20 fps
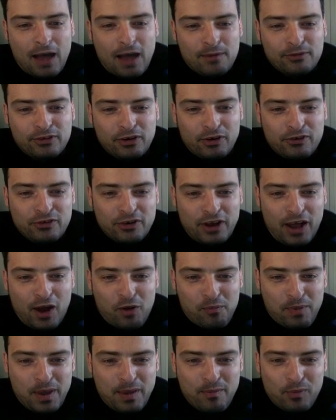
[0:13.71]
So it should
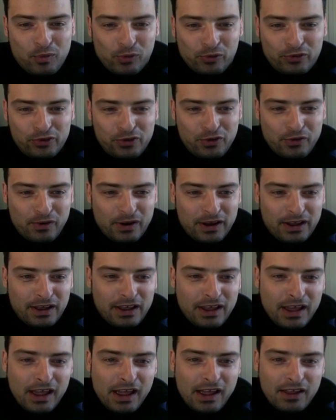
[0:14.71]
help people to
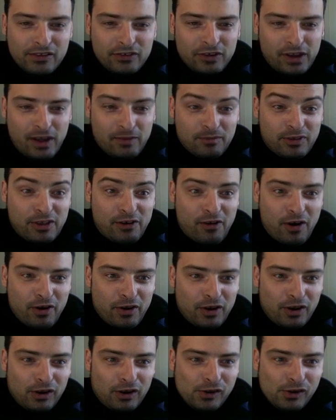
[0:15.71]
come to their own
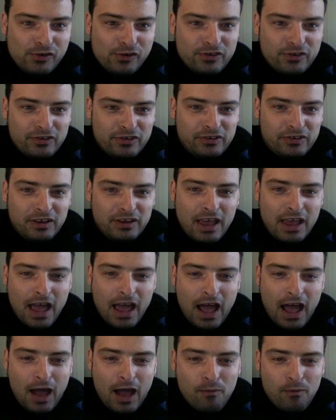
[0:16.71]
conclusions
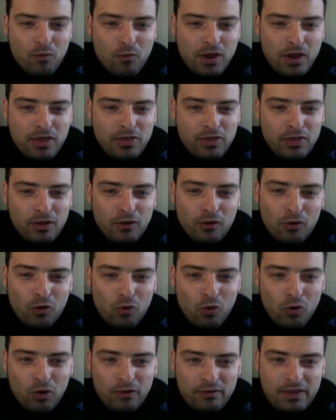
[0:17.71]
with
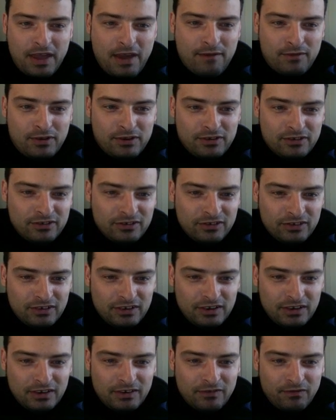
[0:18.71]
all of the evidence
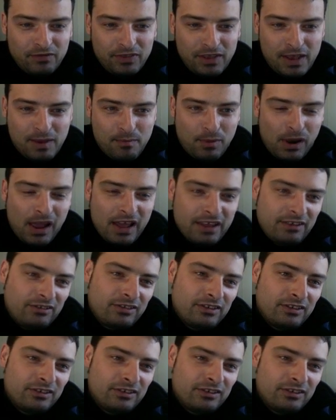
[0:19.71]
in place.